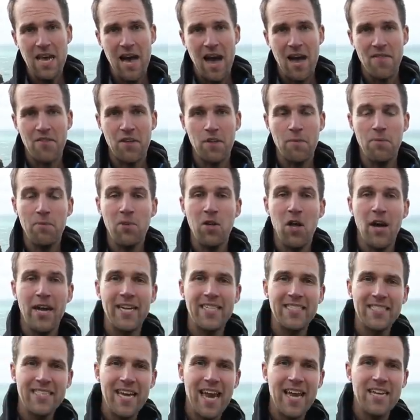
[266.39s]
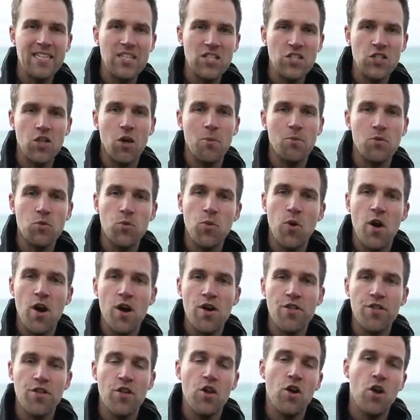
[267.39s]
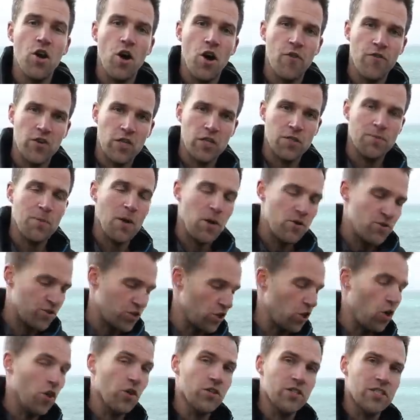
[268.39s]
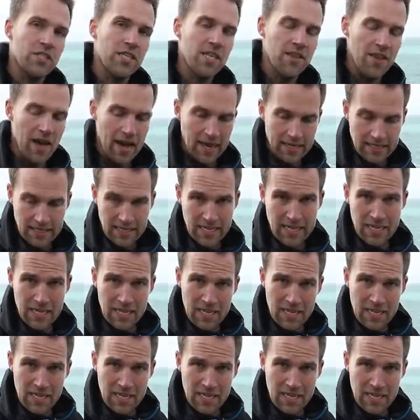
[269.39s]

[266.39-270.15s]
and then apply 10 stops worth of exposure onto that.